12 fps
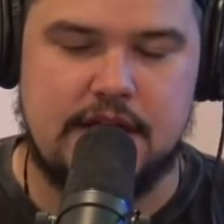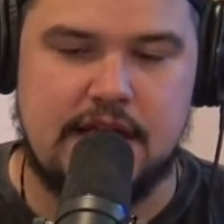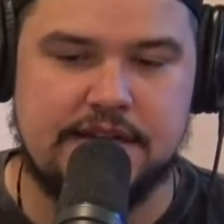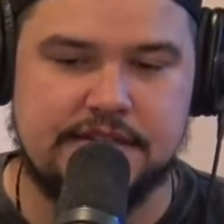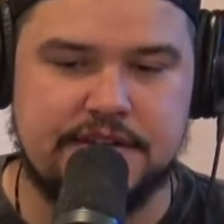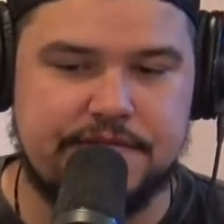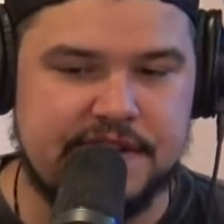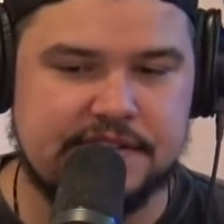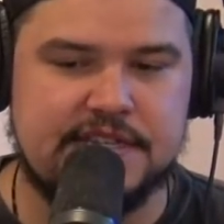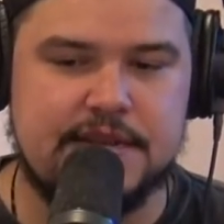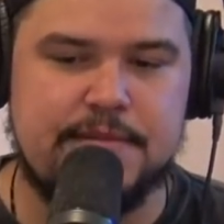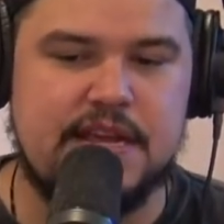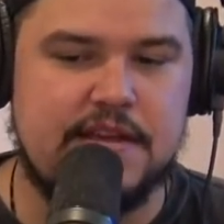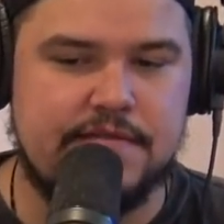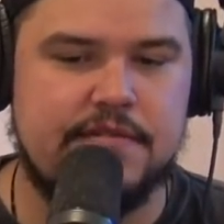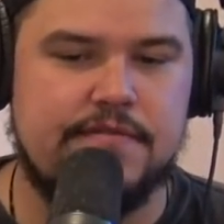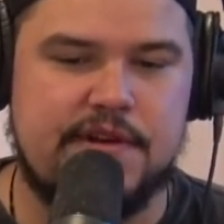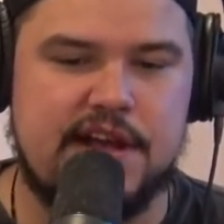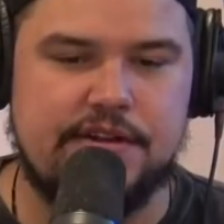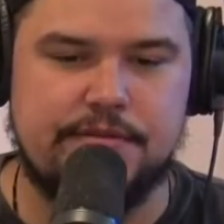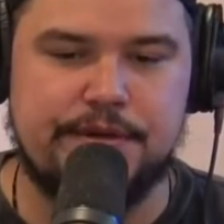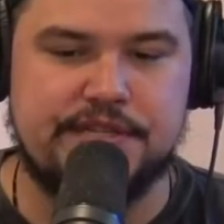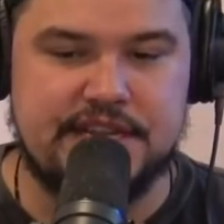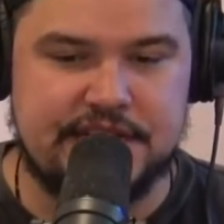And his defense team even filed a
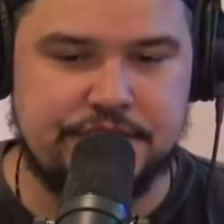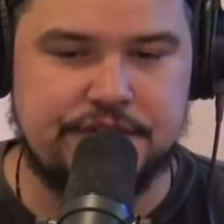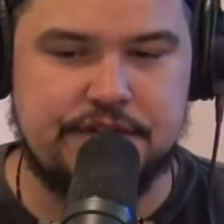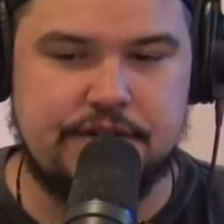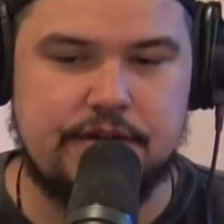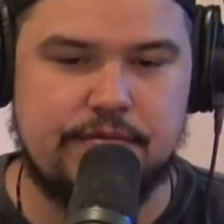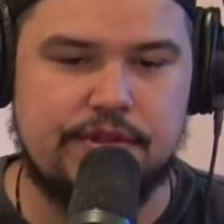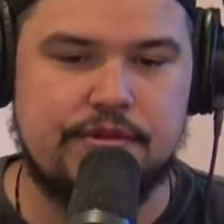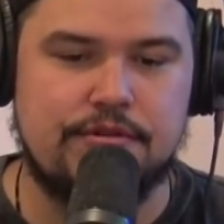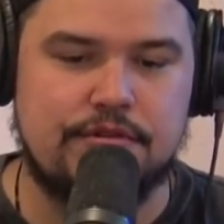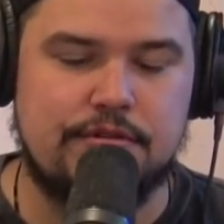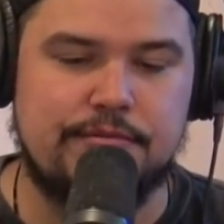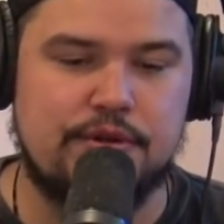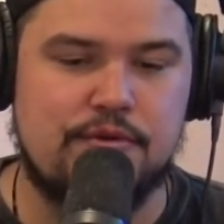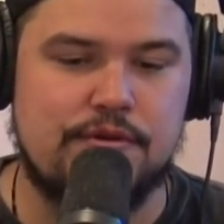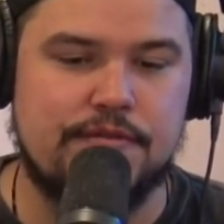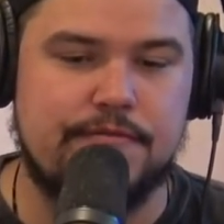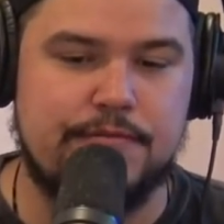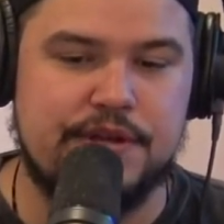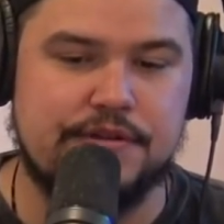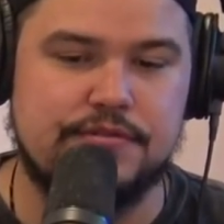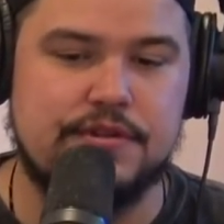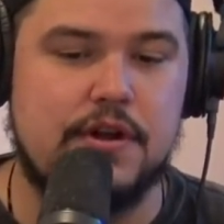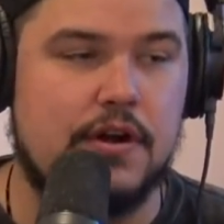petition with the Oklahoma Court of
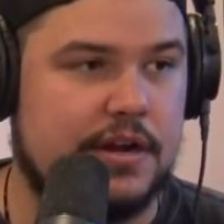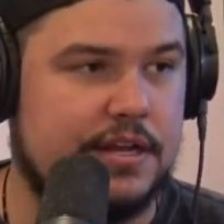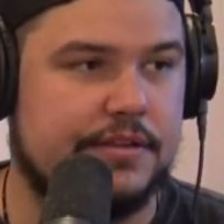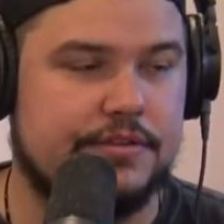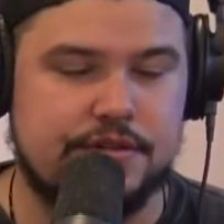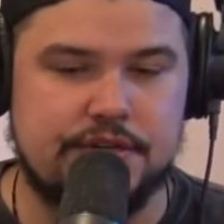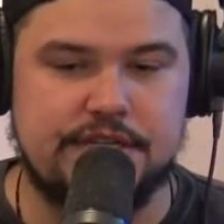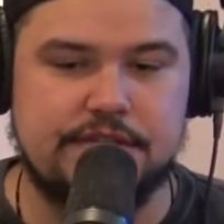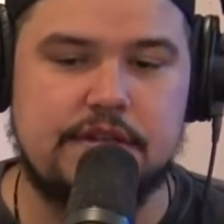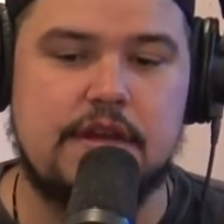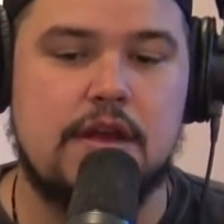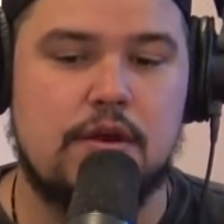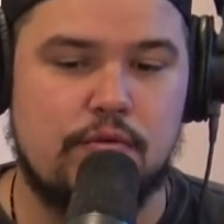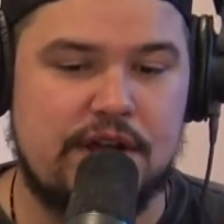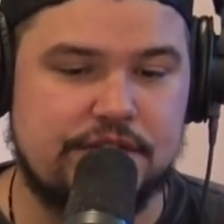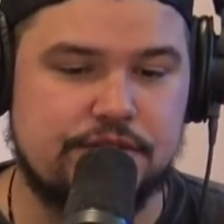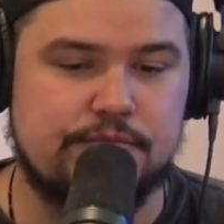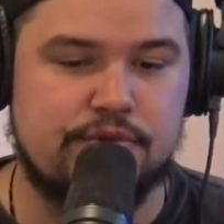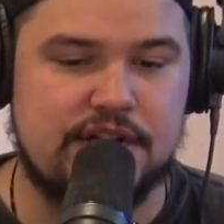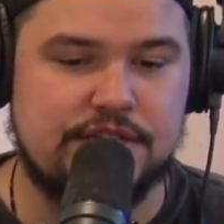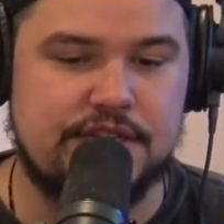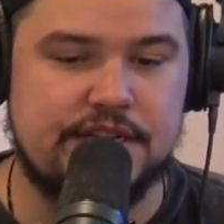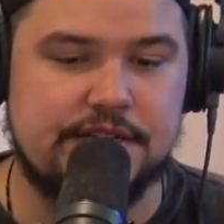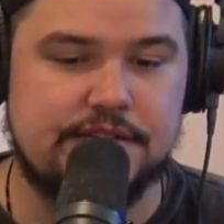Appeals regarding the jury's racial
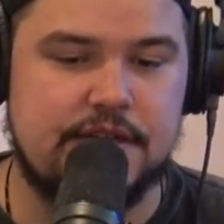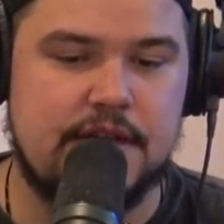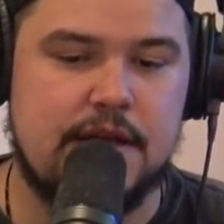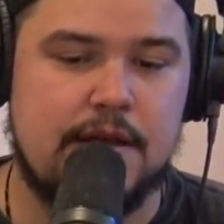prejudice.